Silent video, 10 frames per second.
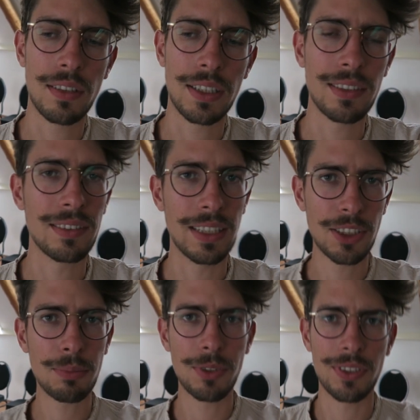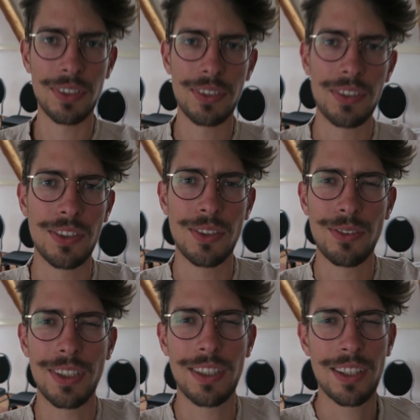Like this desperateness, you know,
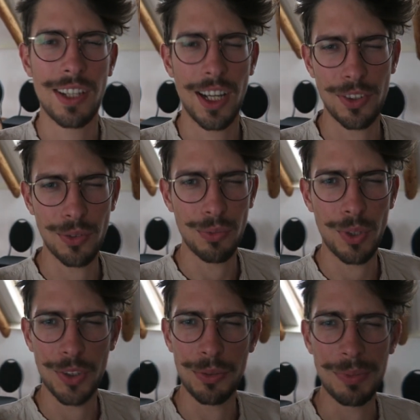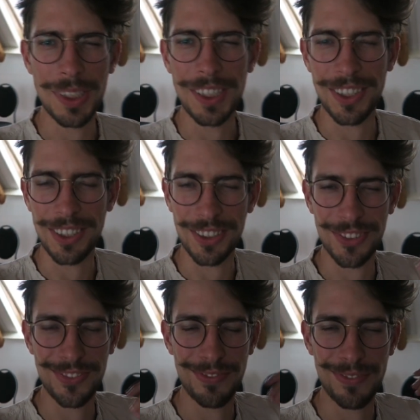like I don't want to be here,
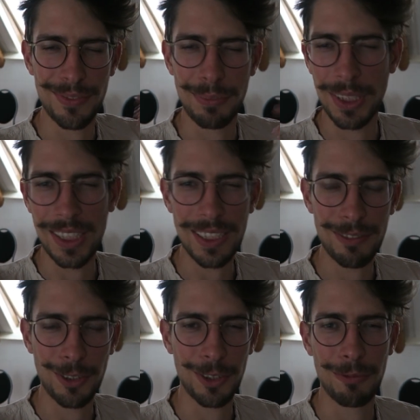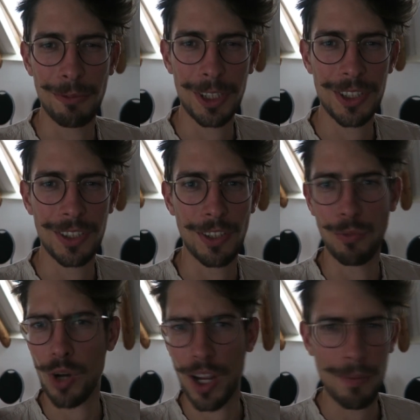this belief or conviction,
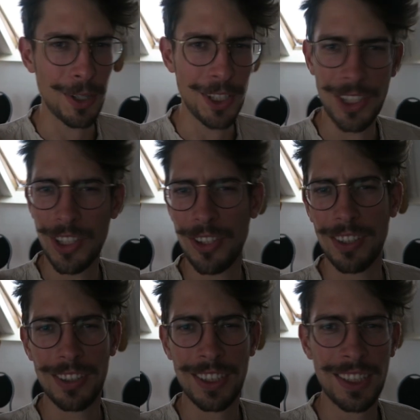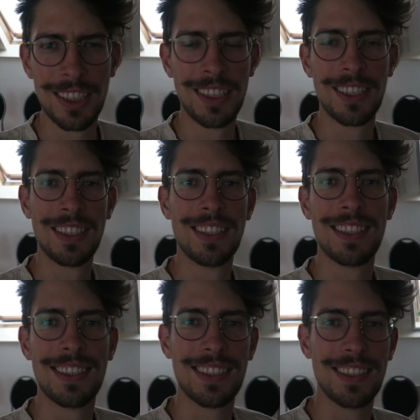and why am I here? And
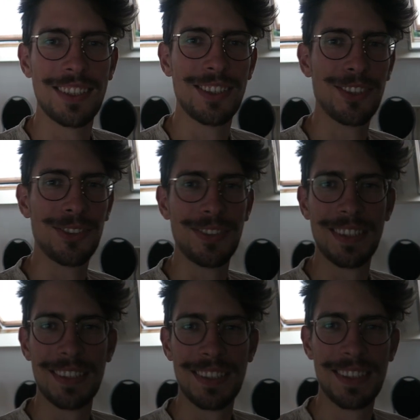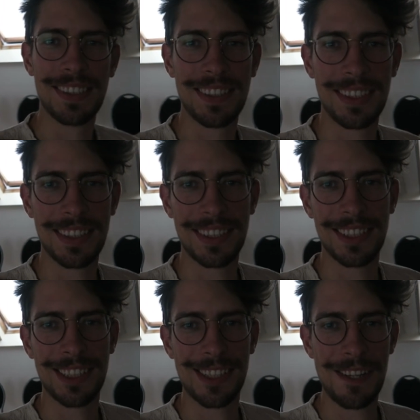you
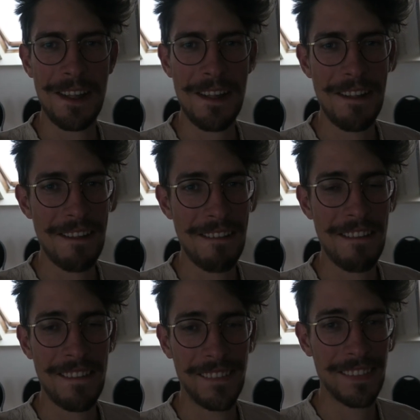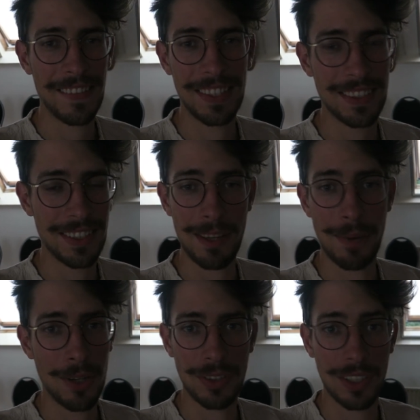know, it
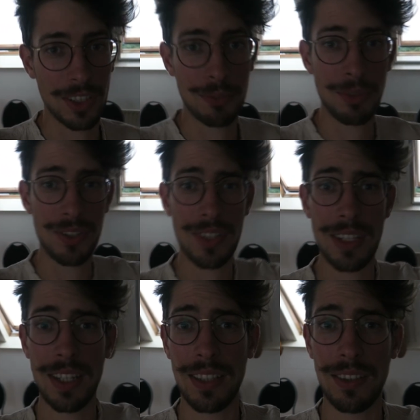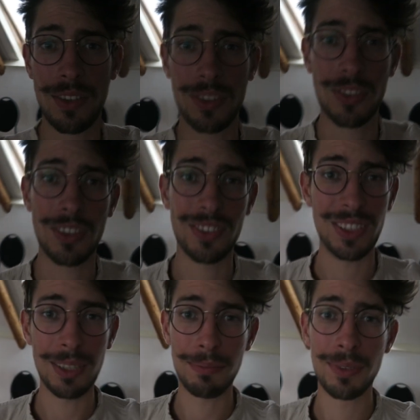came out and I expressed it, and also this
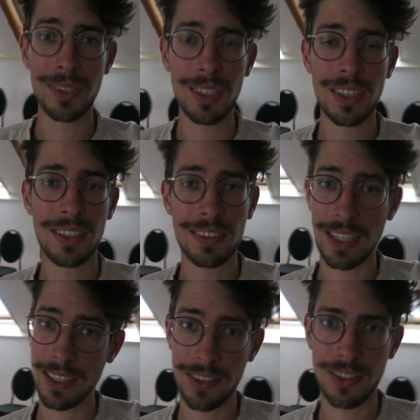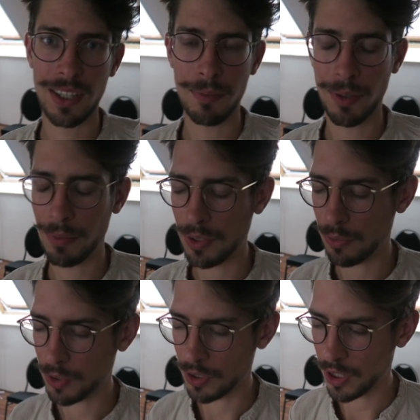deep sadness came up, and
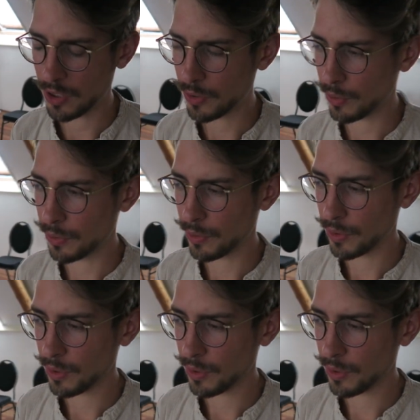it was hard to